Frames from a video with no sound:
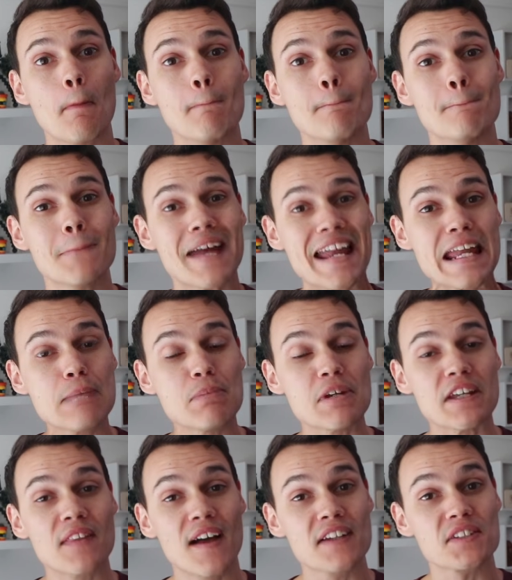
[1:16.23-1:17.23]

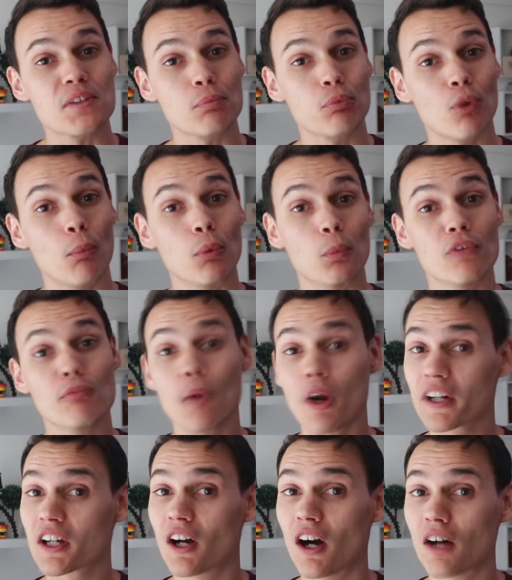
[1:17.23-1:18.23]
maybe that's the problem with
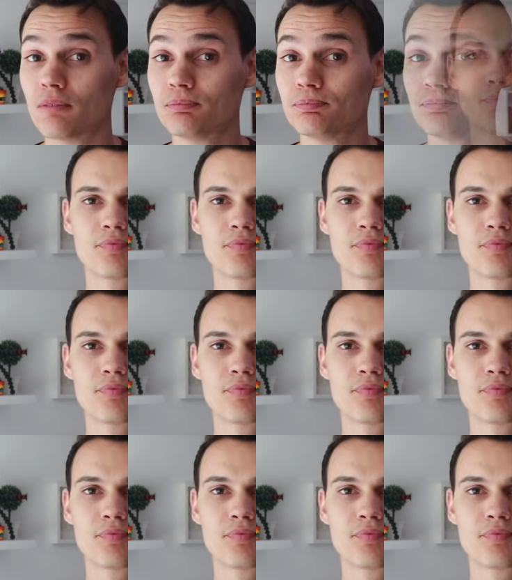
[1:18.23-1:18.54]
my car.